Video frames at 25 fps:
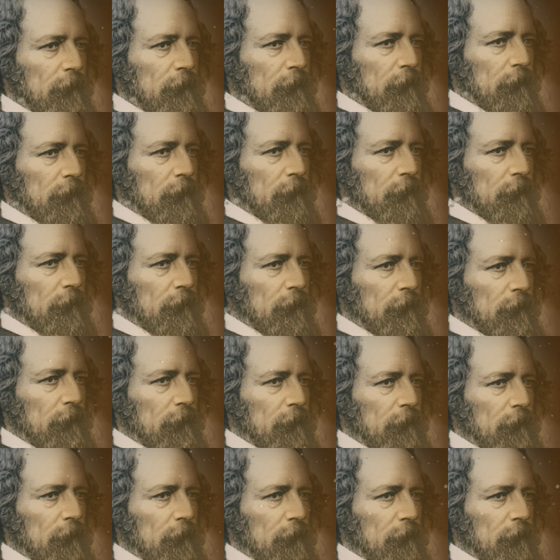
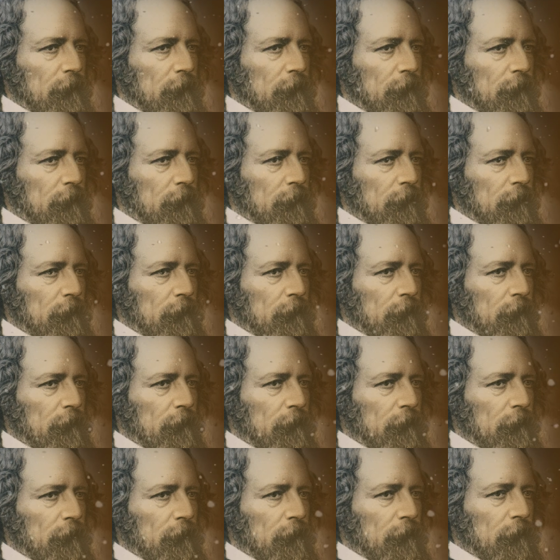
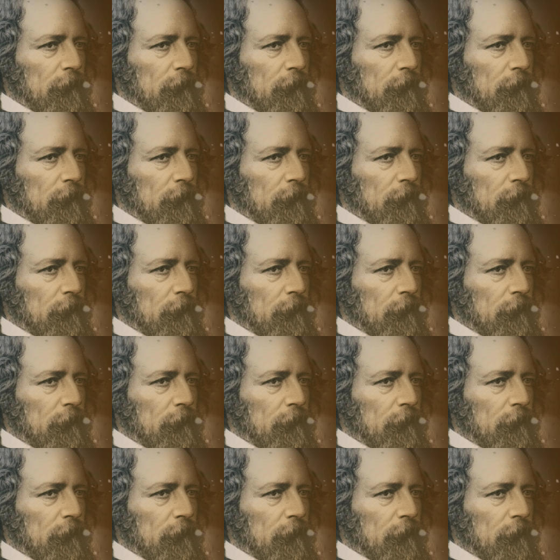Nothing is said.